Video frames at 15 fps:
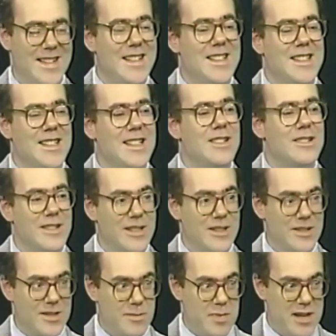
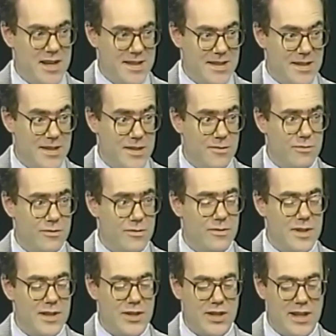interior spaces,
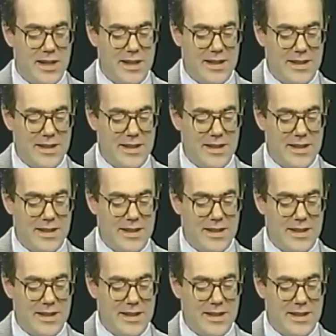which,